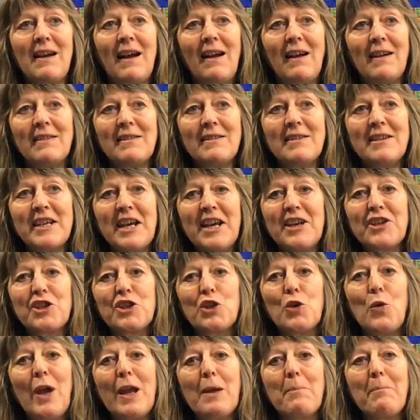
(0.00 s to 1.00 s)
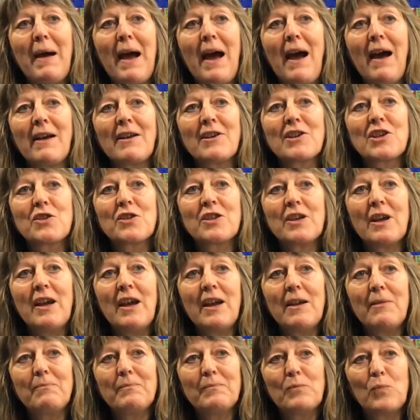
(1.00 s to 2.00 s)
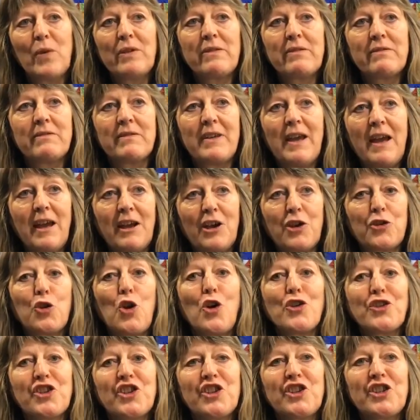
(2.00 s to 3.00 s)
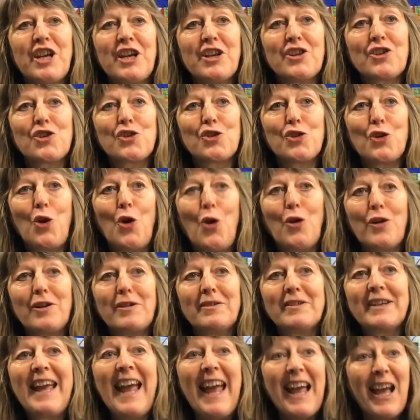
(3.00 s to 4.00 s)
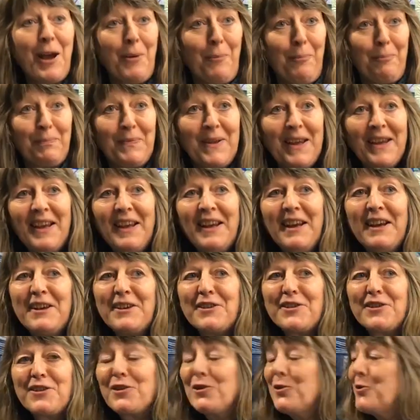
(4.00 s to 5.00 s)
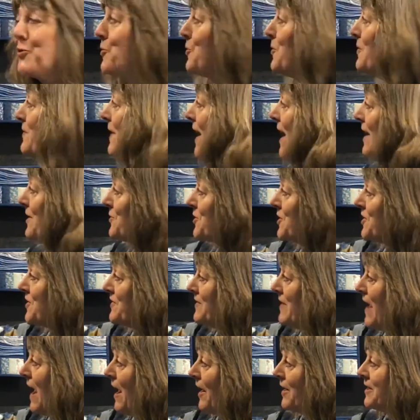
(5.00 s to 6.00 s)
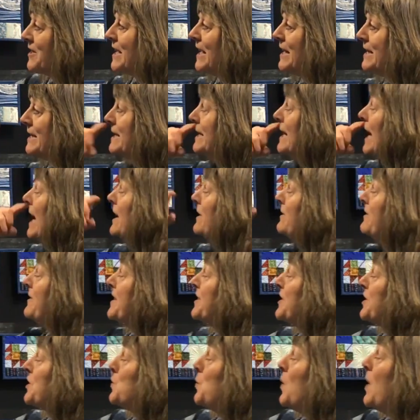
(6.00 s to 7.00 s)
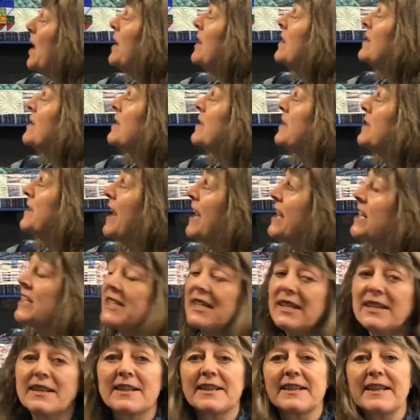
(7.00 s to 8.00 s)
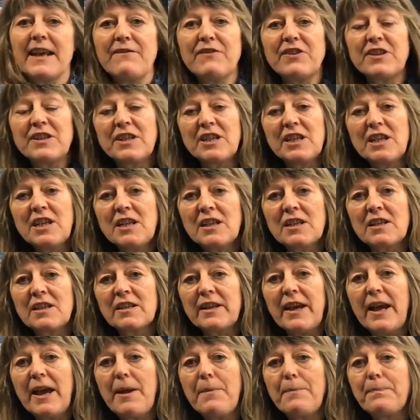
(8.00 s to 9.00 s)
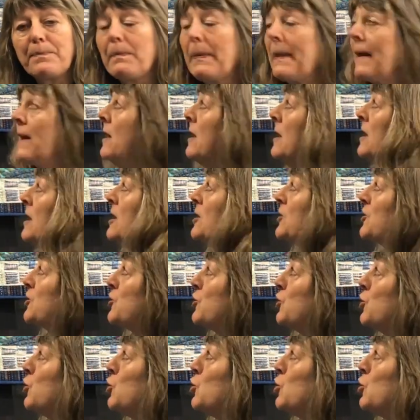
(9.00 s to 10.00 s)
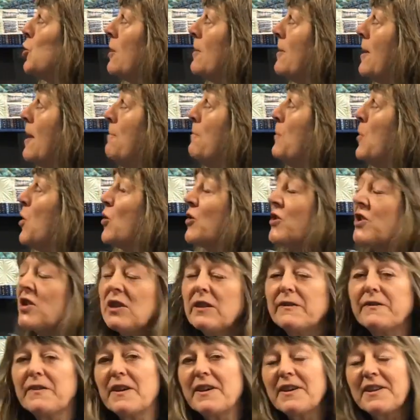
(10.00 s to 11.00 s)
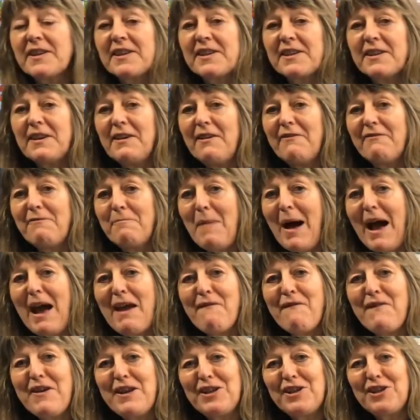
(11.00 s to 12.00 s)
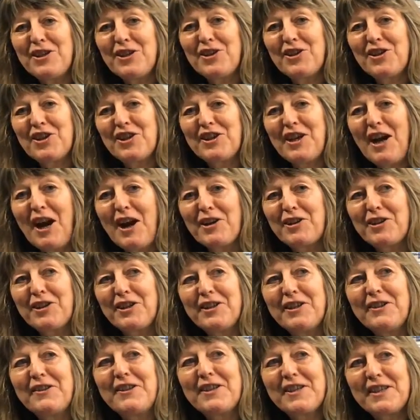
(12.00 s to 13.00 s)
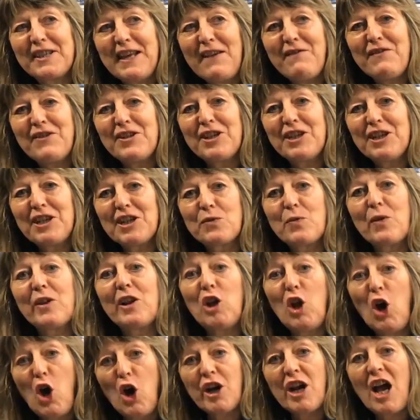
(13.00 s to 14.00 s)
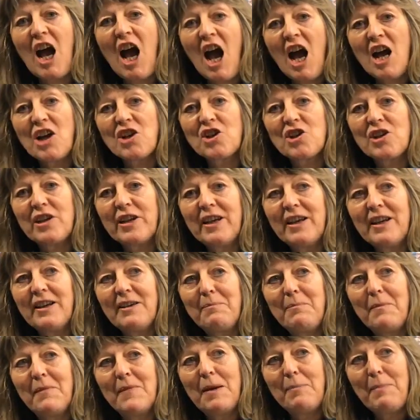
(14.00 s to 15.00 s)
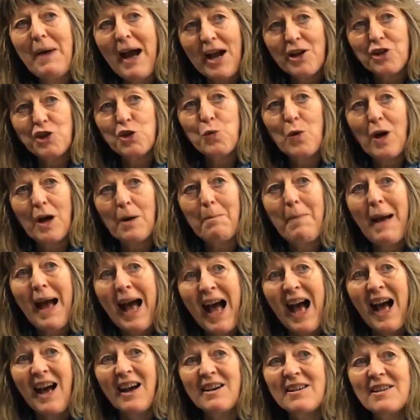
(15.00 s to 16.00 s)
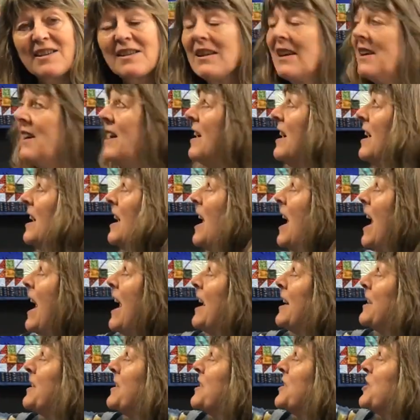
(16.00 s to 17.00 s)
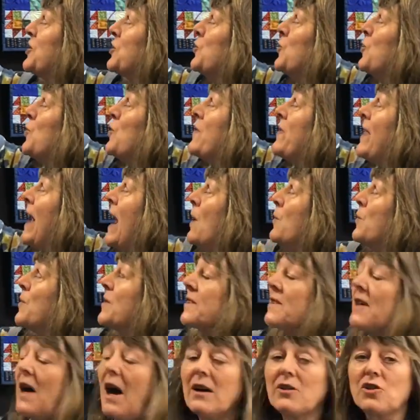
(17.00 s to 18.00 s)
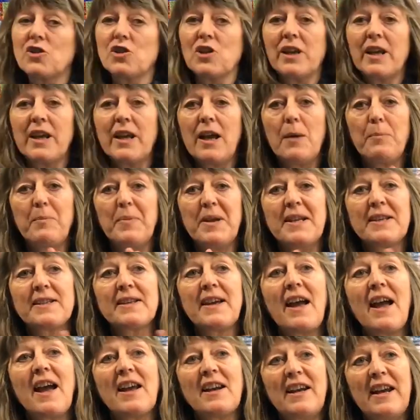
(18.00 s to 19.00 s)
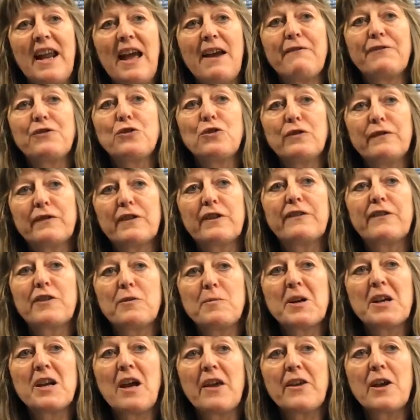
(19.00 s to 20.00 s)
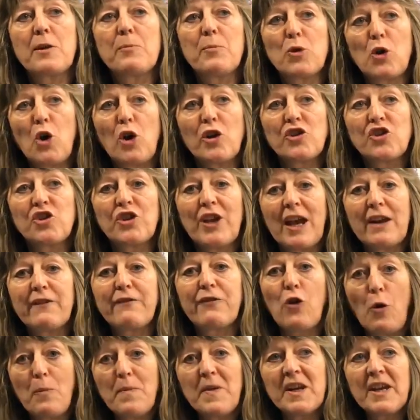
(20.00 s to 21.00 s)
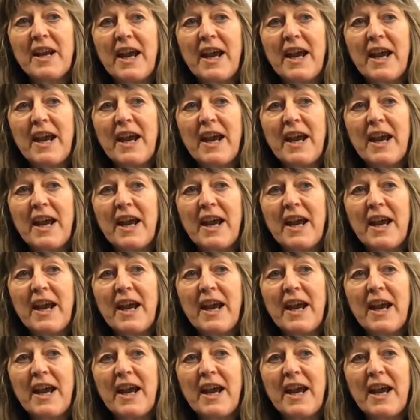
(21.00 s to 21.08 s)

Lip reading: and sewing bags with cross stitch on gingham. So that's that. And then this one is the 1970s. So most of us of my vintage started in the 70s with Laura Ashley patchwork packs, and so that was actually a piece I had left over from another project from the